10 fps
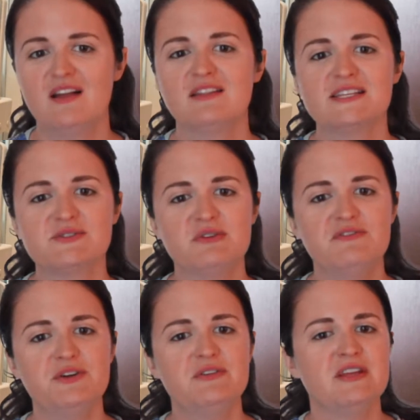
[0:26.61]
Let's
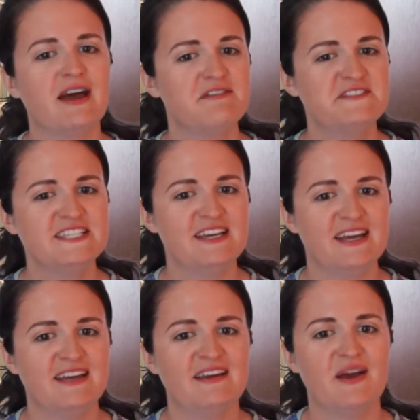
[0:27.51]
review the F D
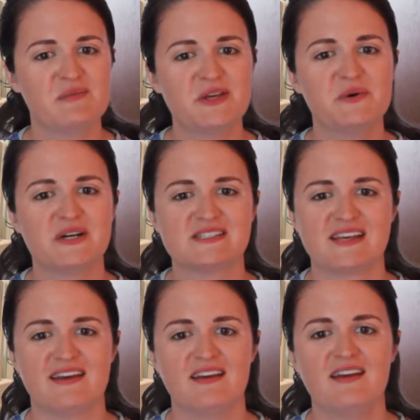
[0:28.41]
A, M Q S
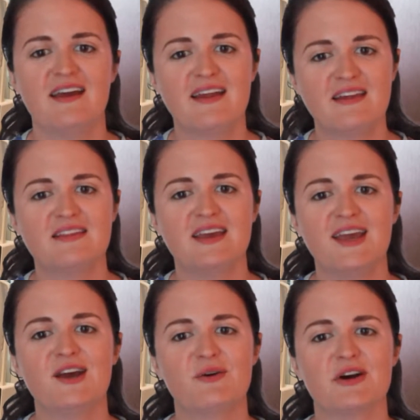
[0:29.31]
A, and the
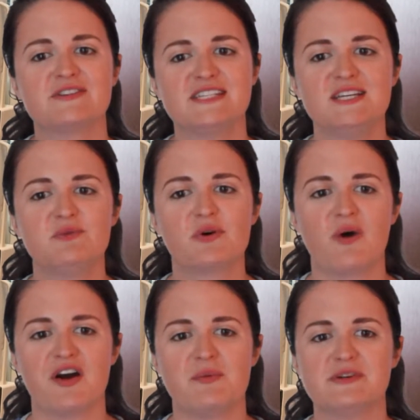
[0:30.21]
A R R T
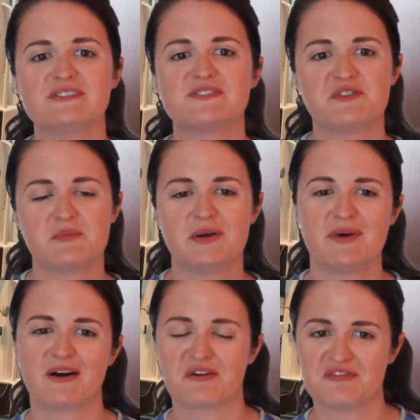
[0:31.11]
requirements for
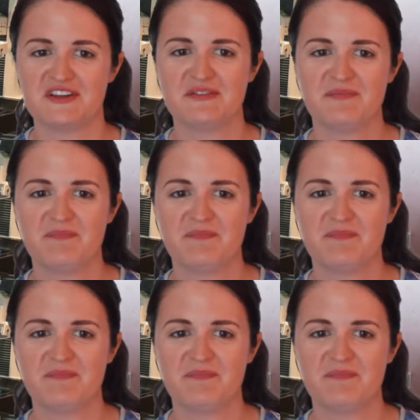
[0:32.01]
mammography.